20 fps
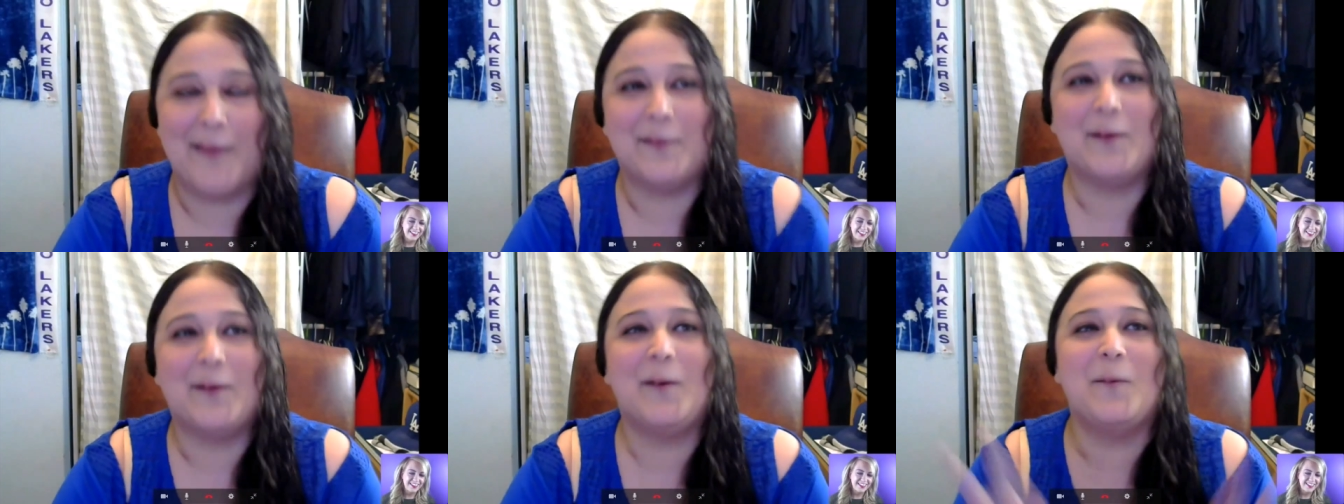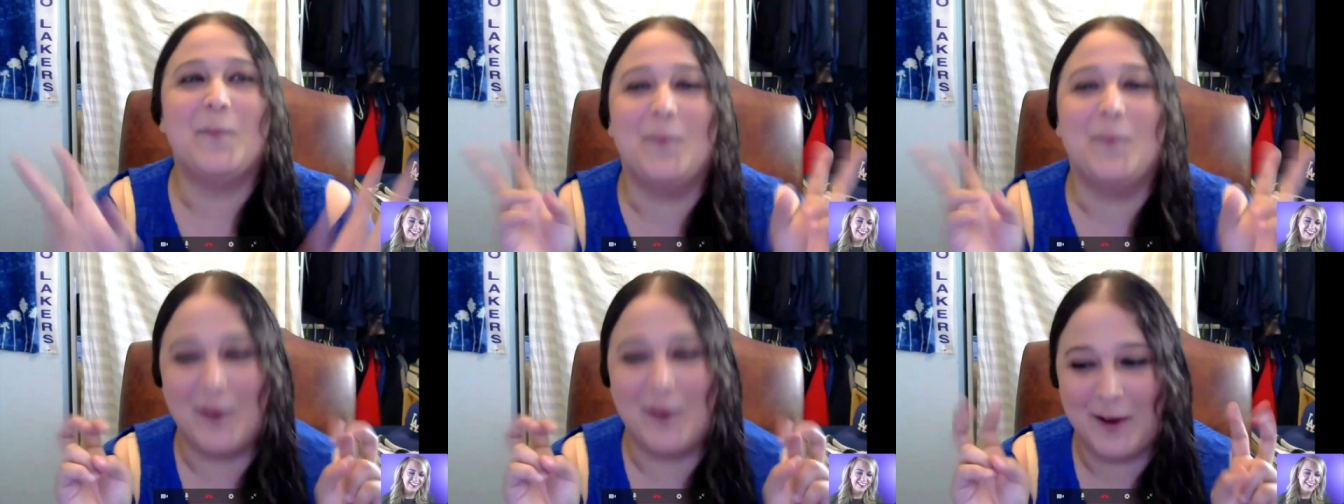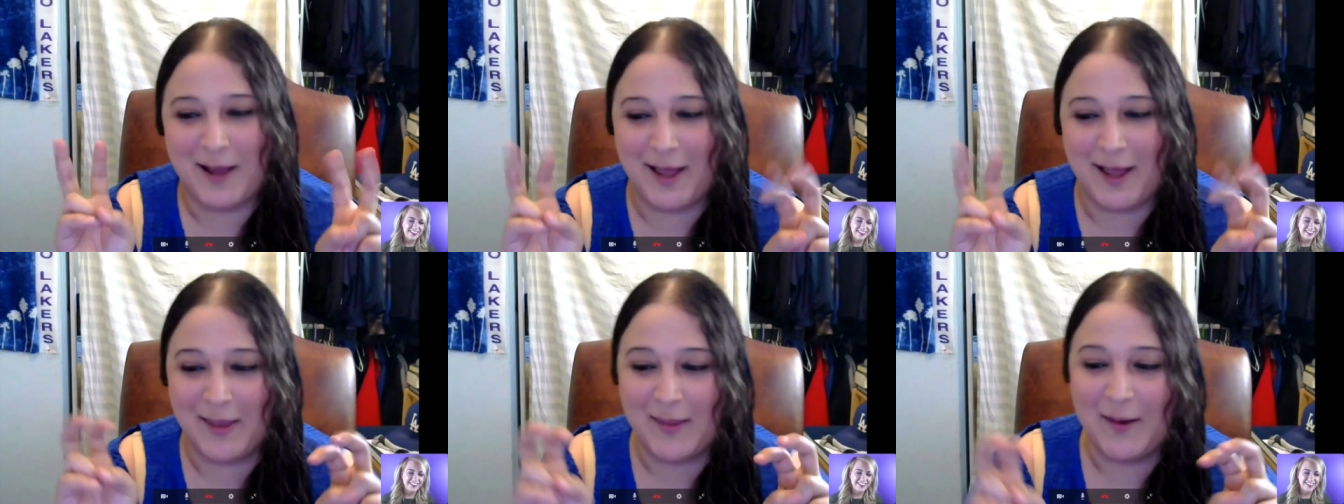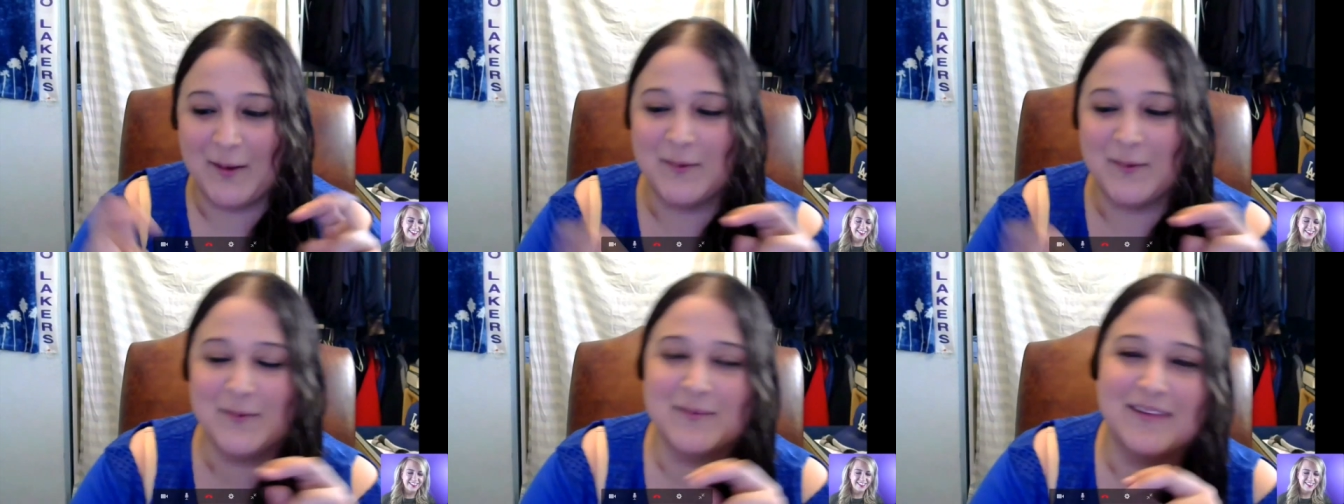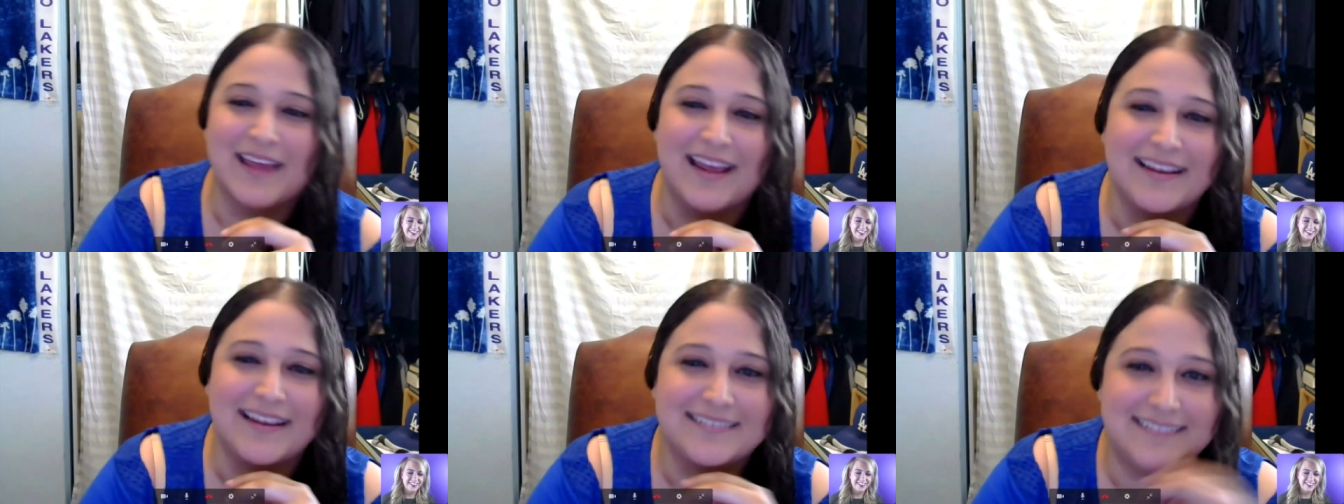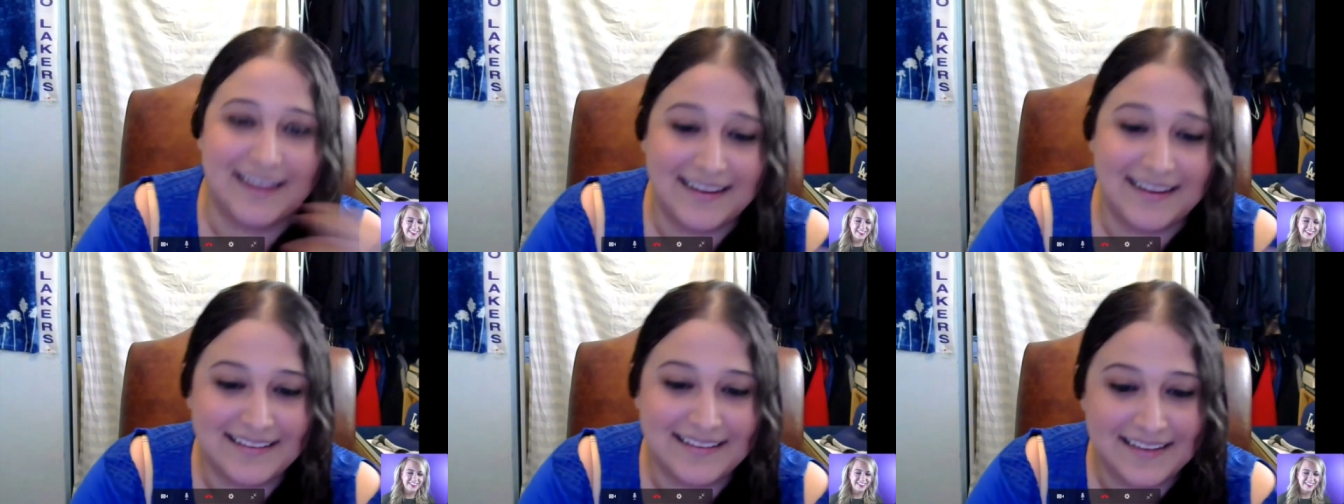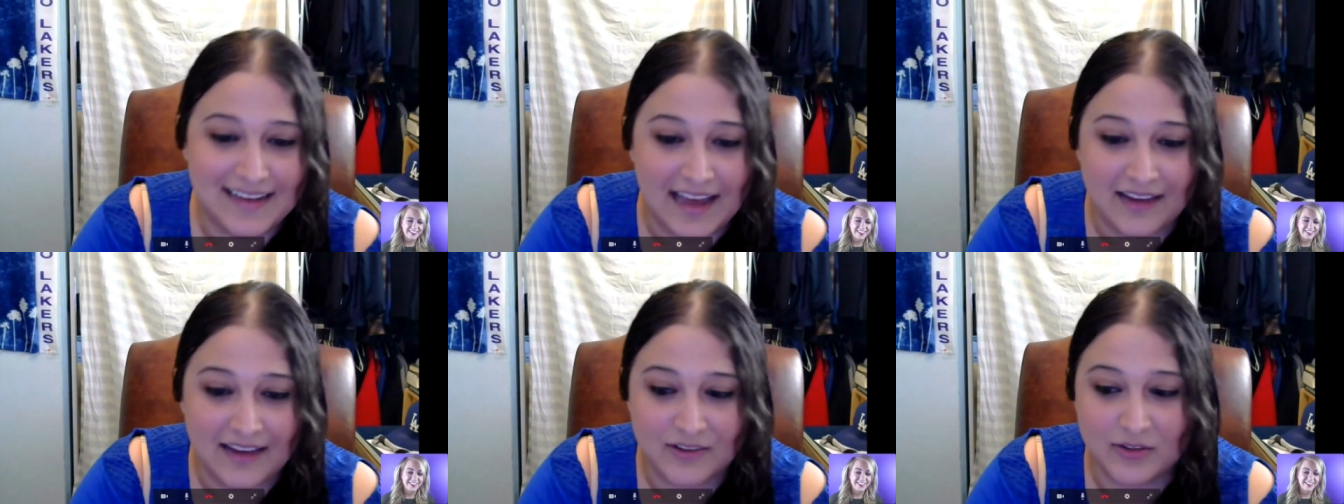I don't work alone. Like
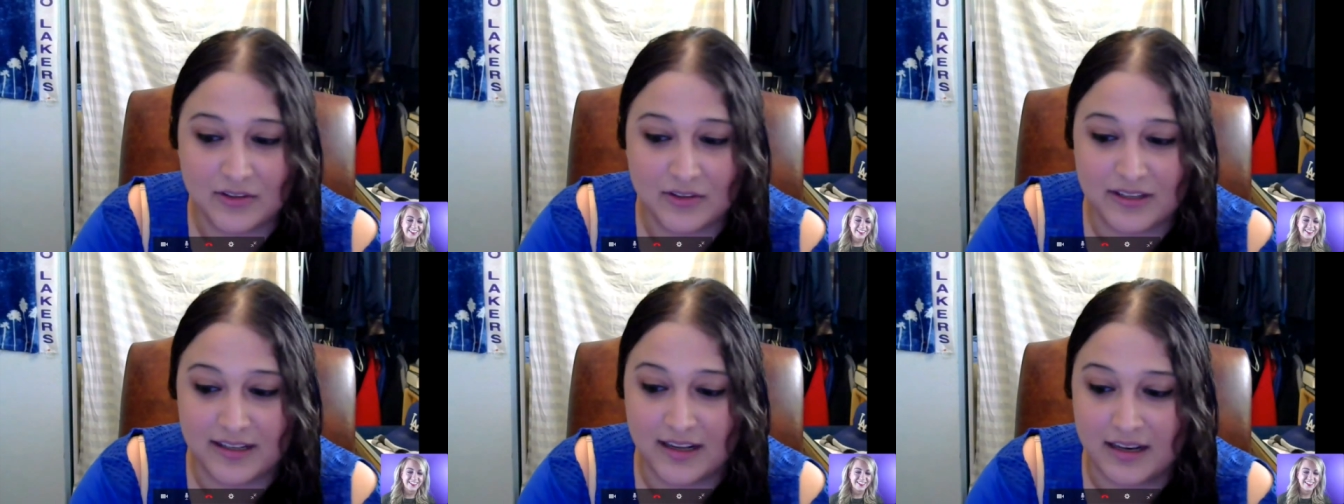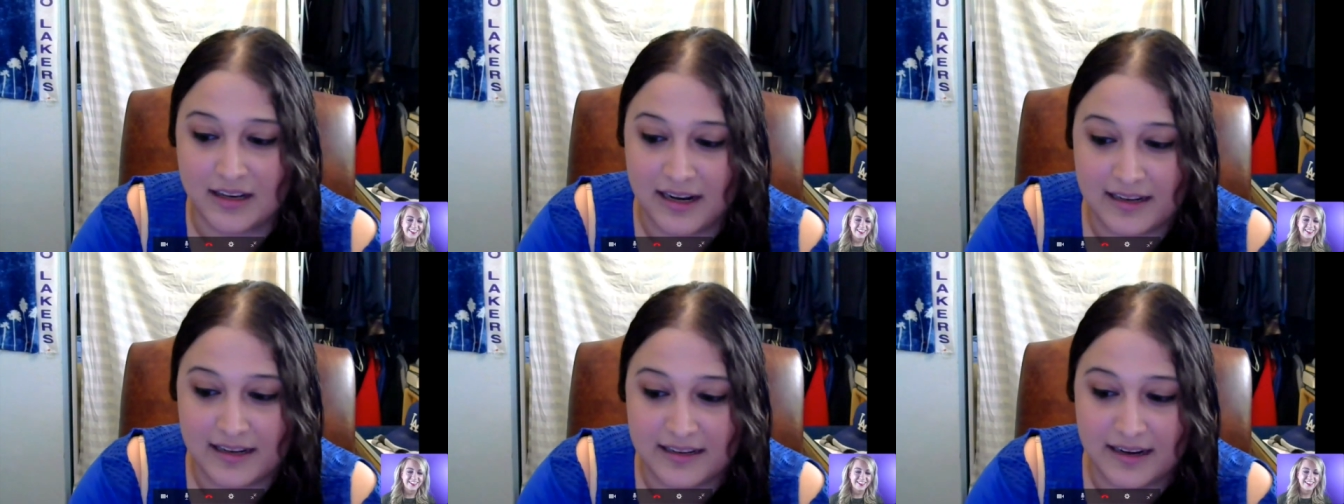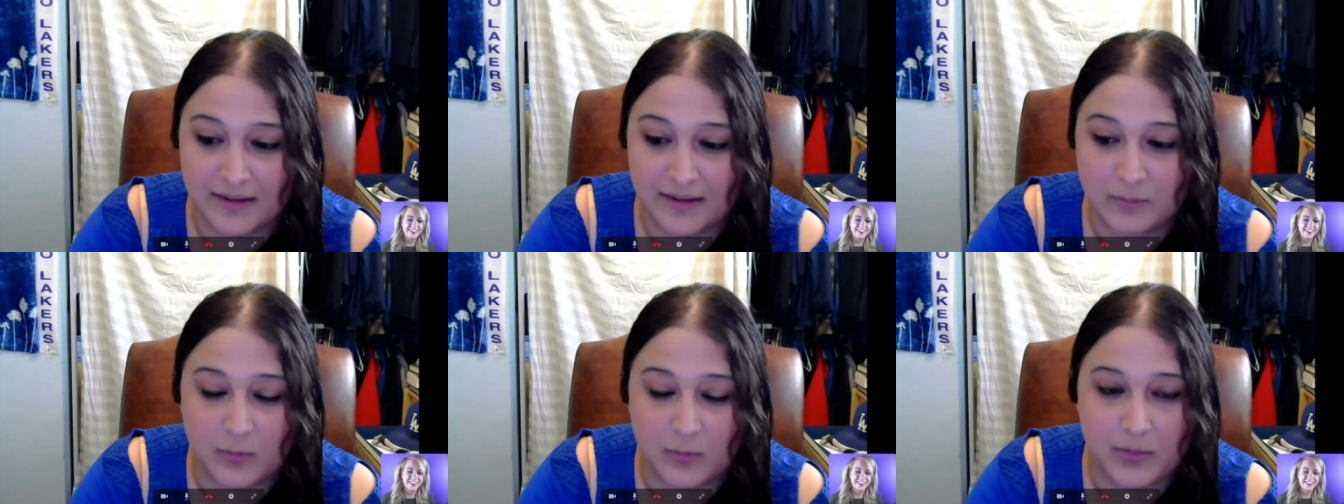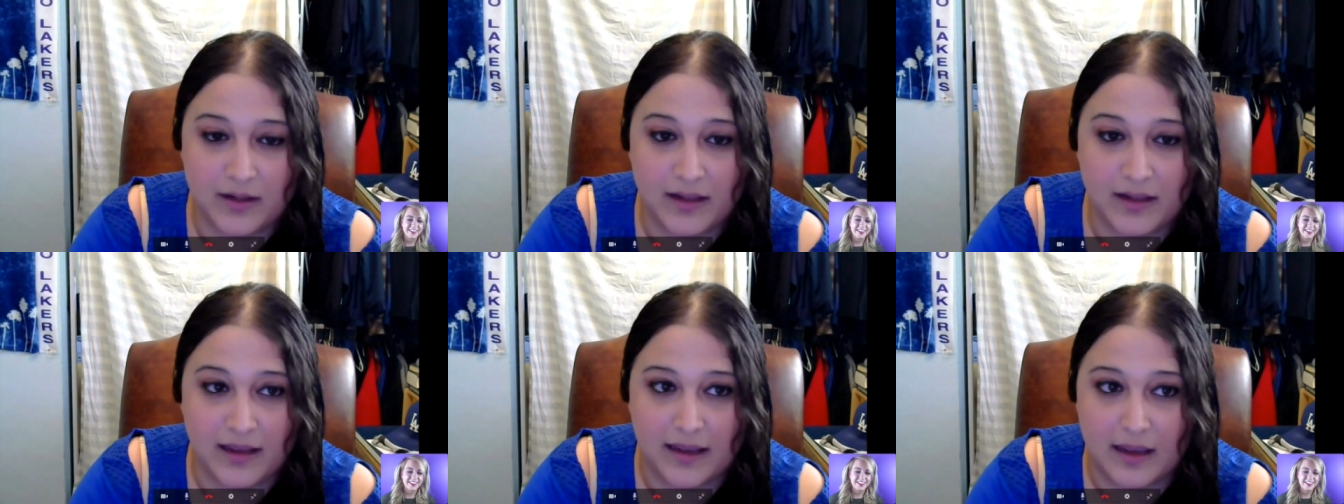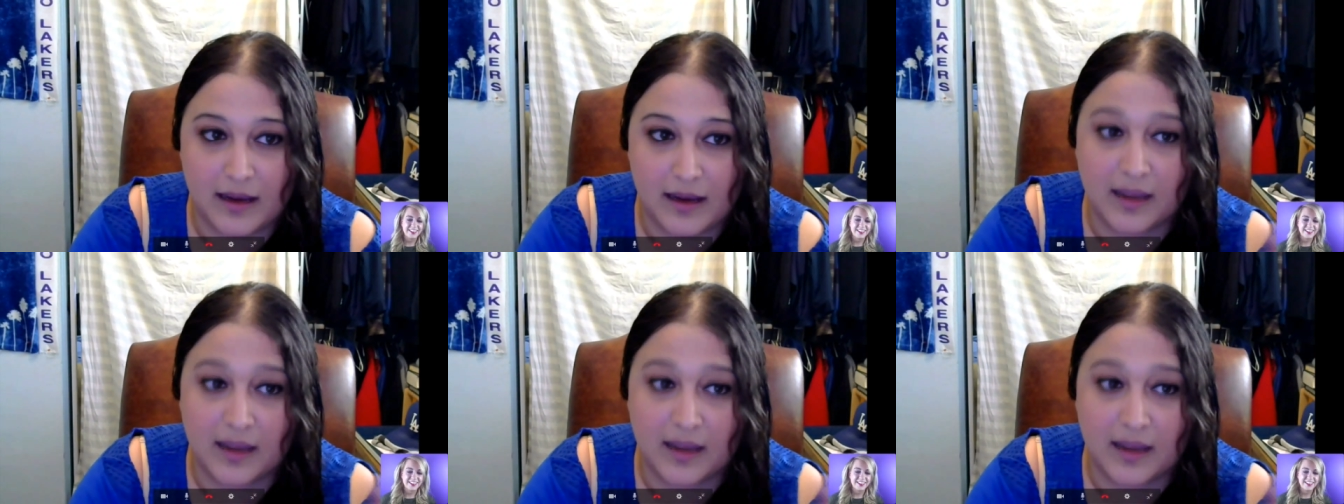Stacey actually, a lot of times would be like,